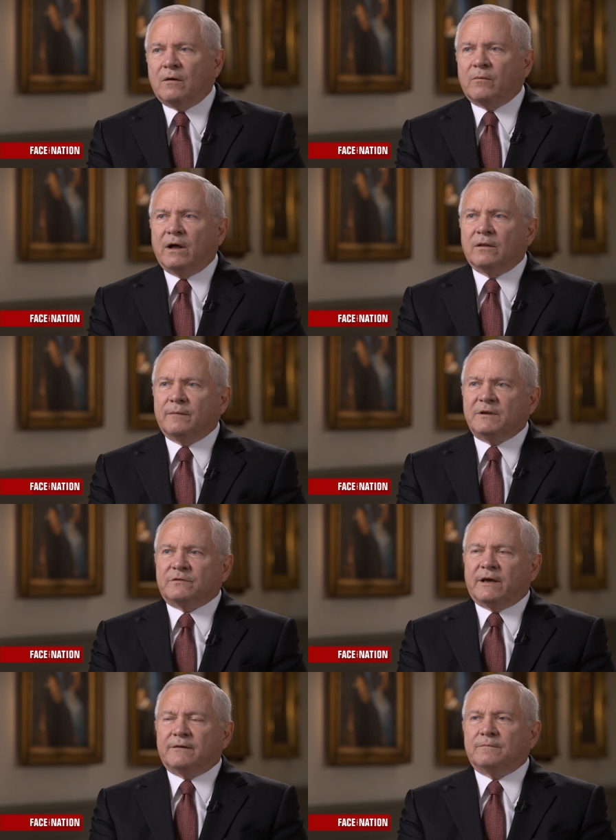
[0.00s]
Well, let me
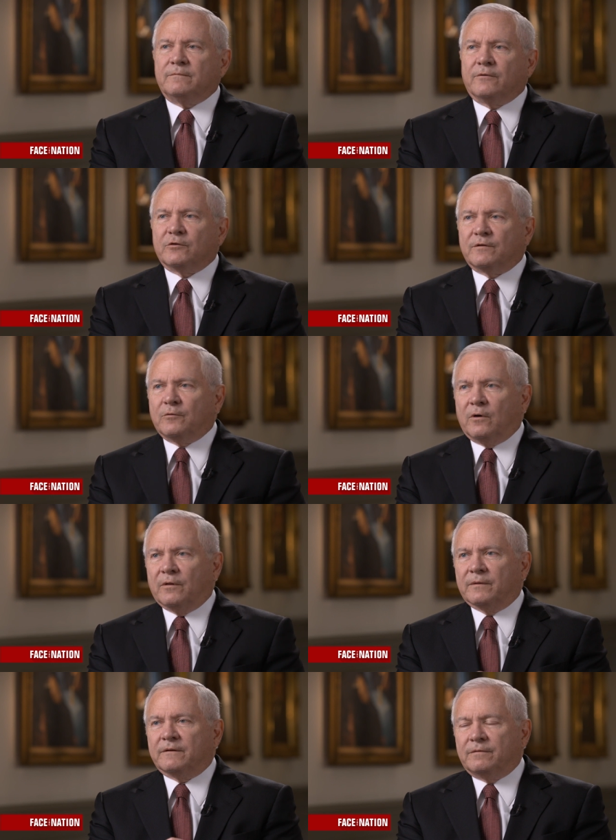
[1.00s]
say, first of
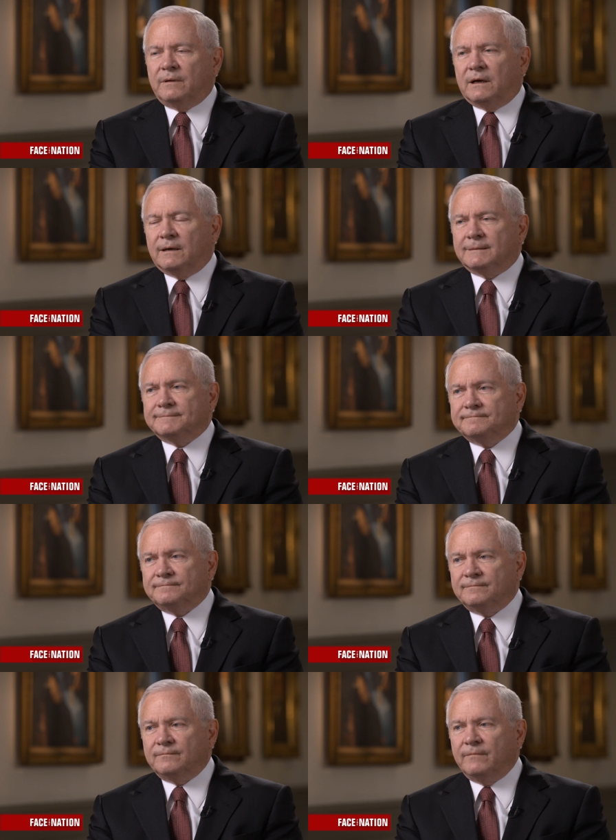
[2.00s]
all, that um,
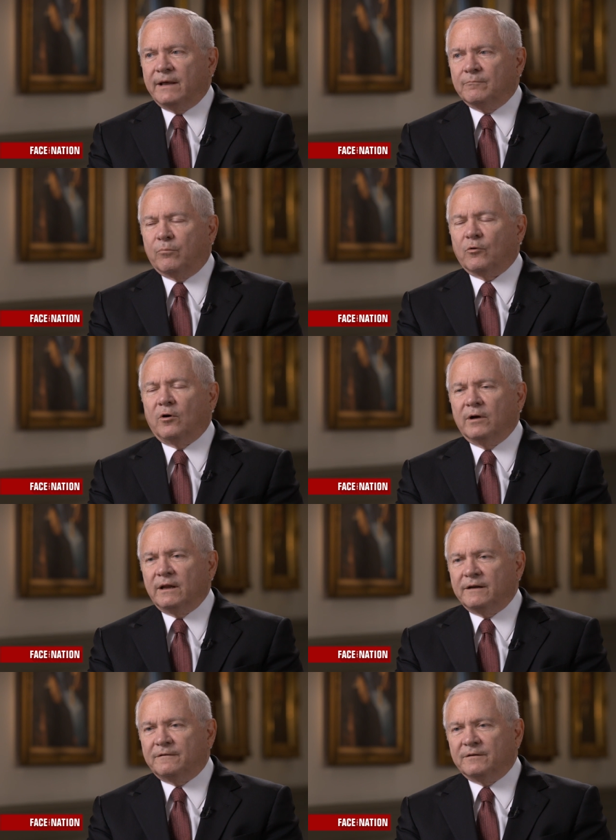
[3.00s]

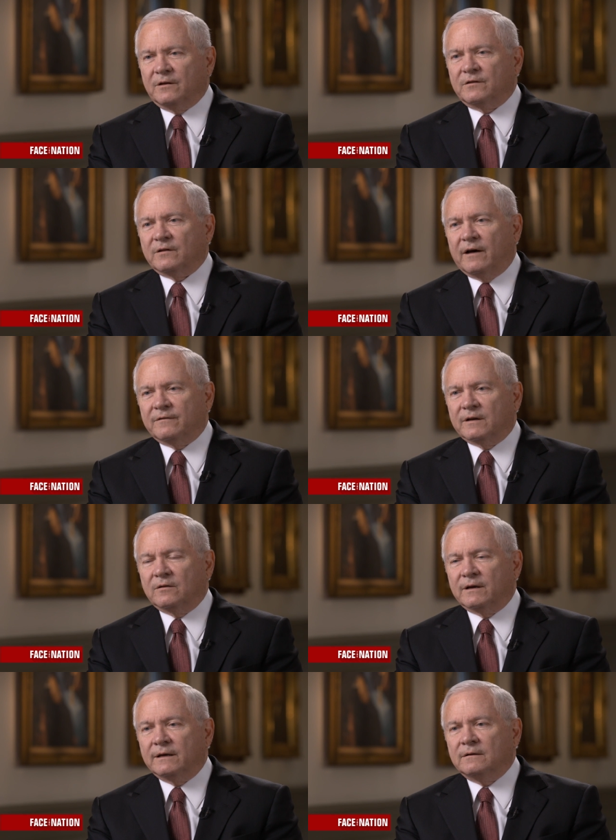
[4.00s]
broadly
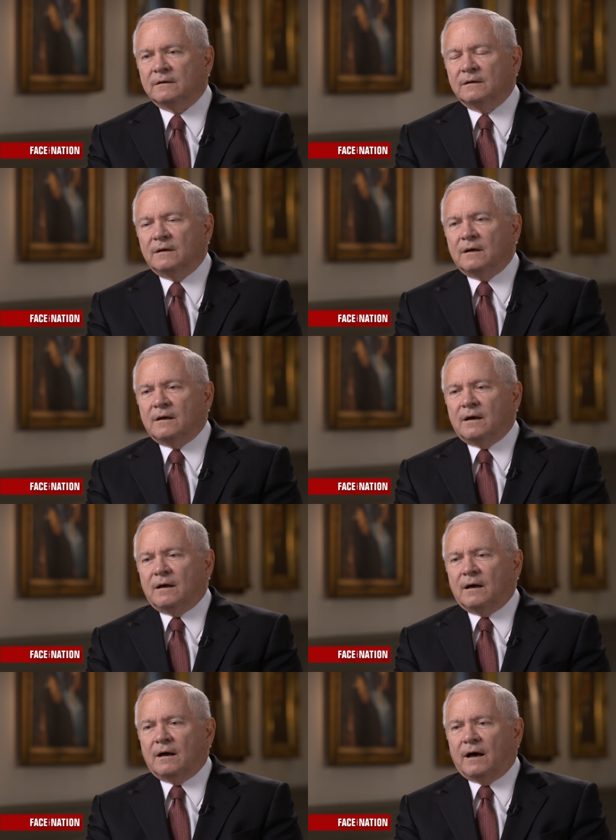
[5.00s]
philosophically,
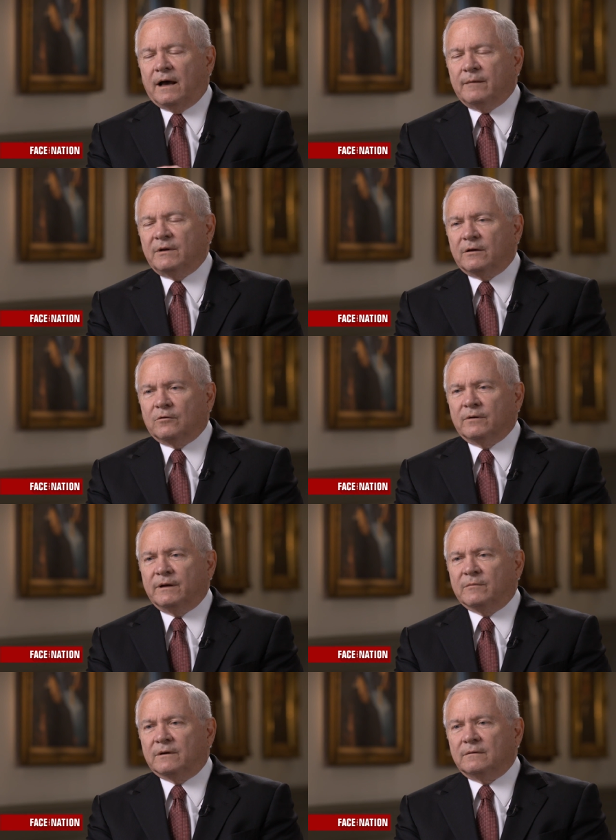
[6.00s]
I'm in
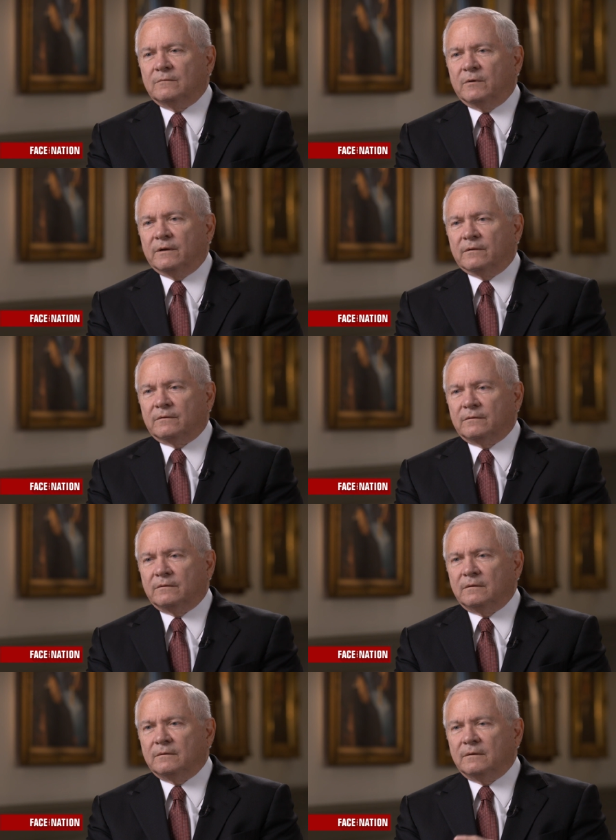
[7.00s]
agreement with
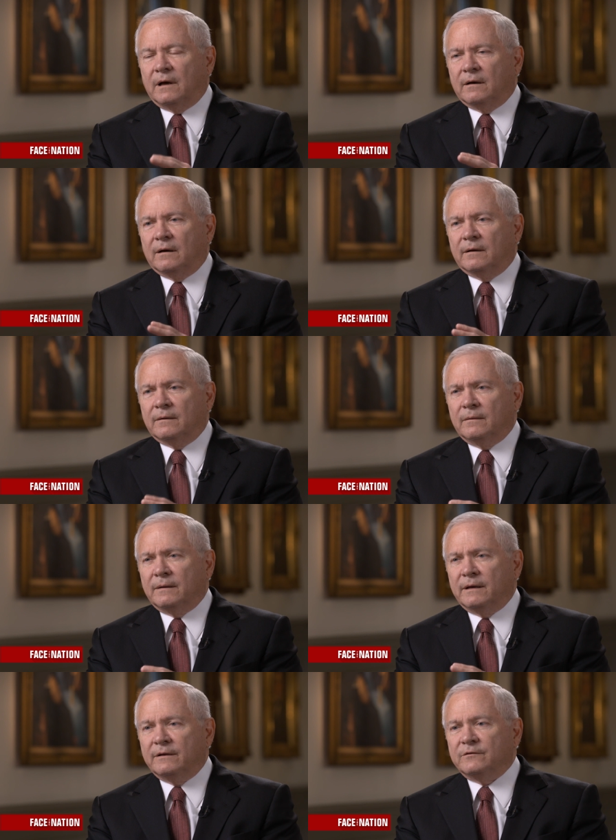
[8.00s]
Uh,
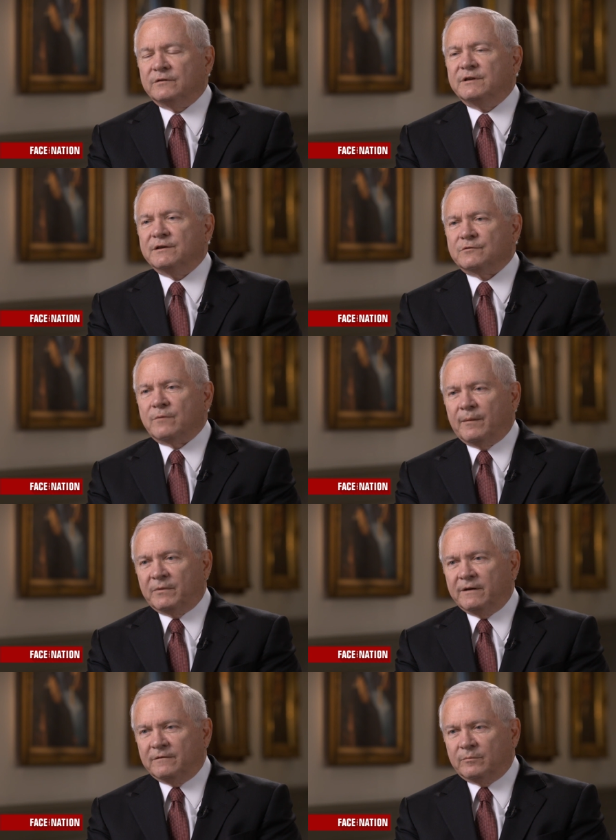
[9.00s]
his
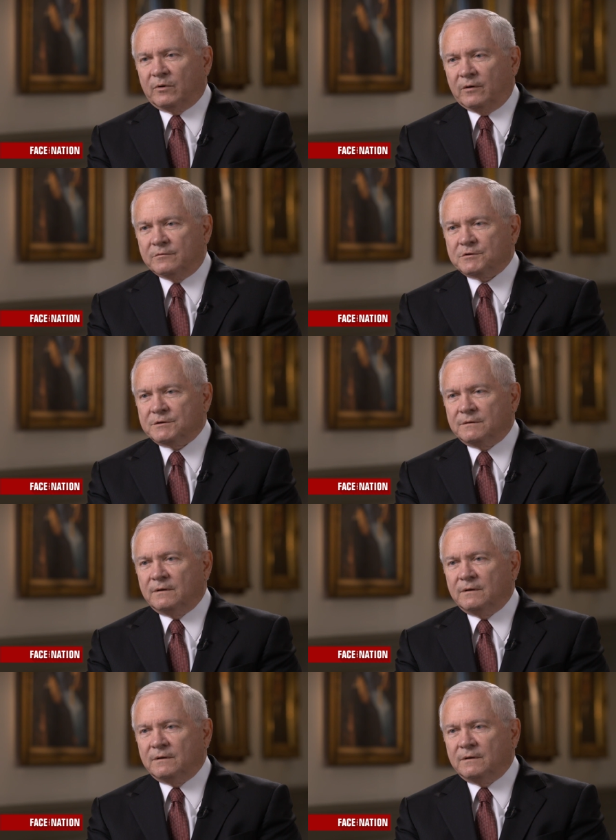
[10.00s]
disruptive approach.